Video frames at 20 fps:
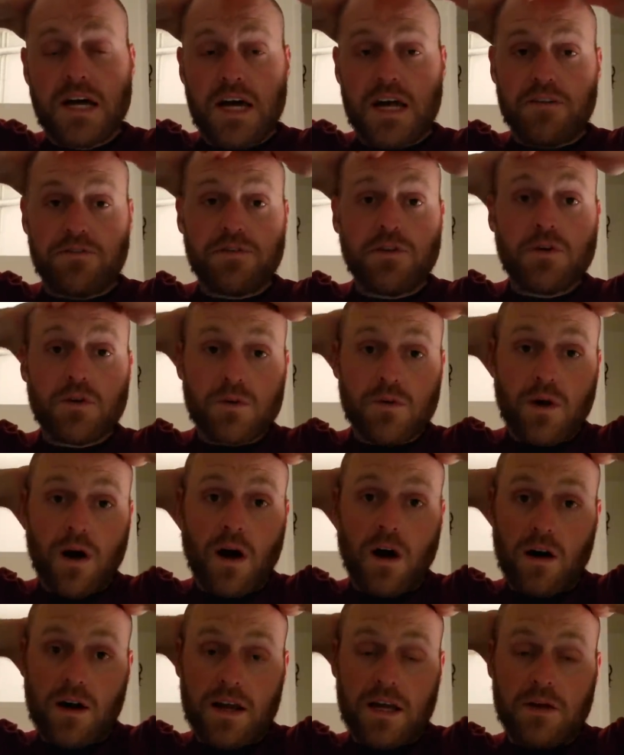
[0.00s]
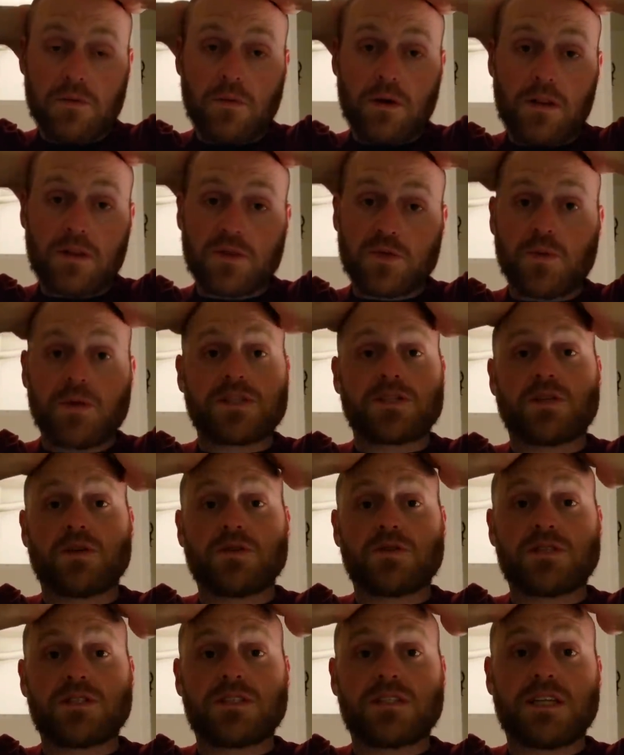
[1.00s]
If you are in one of those West
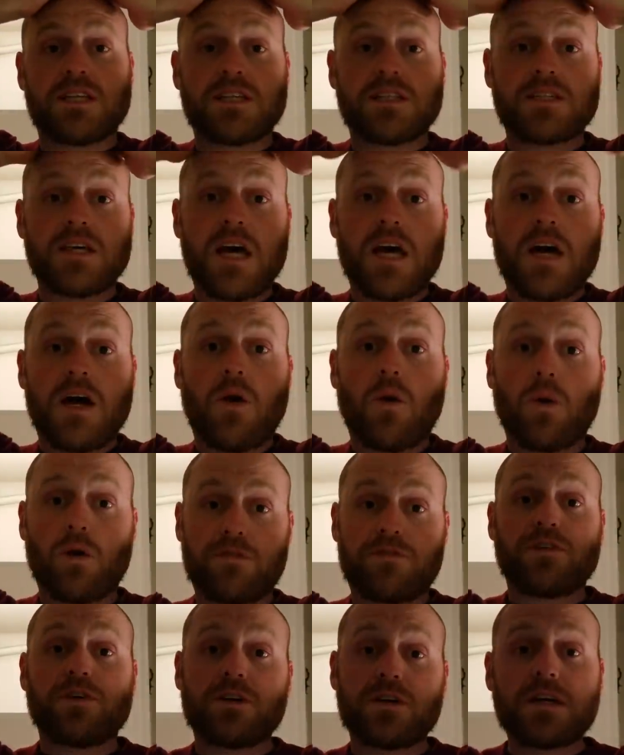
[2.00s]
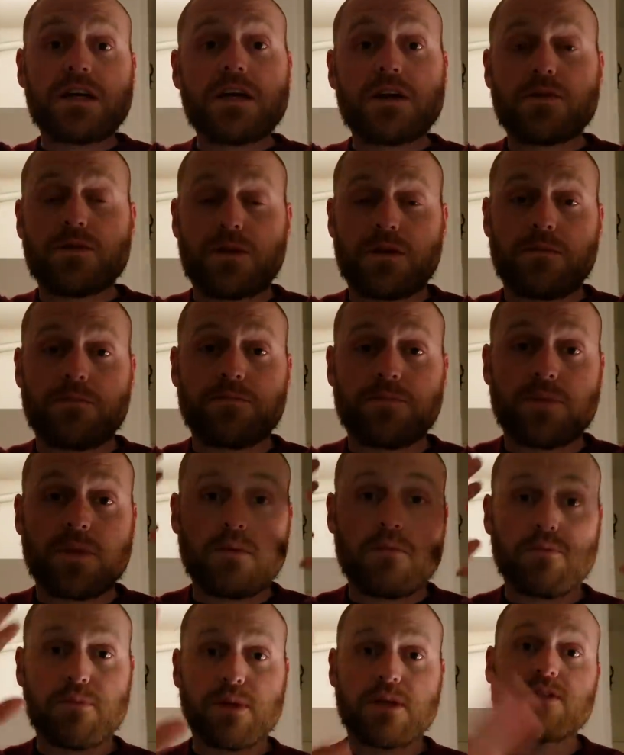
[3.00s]
Coast cities or if you're near
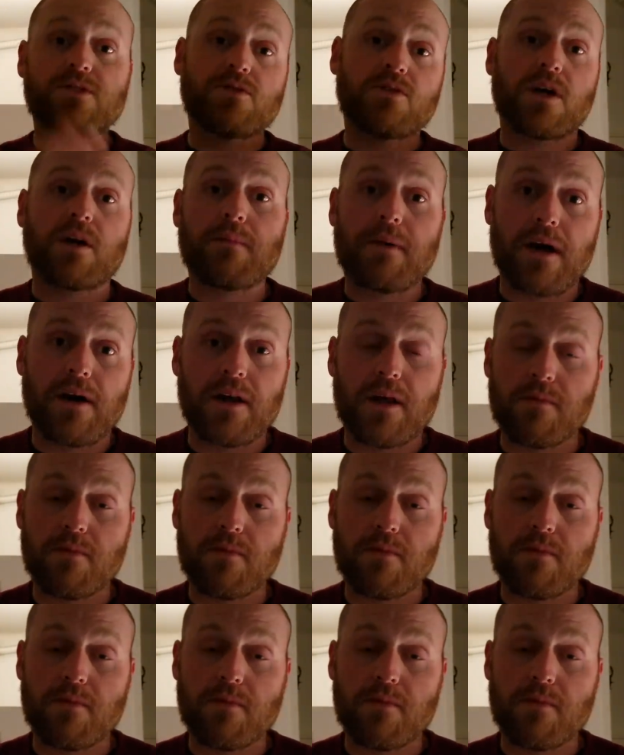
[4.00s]
them, please do come out.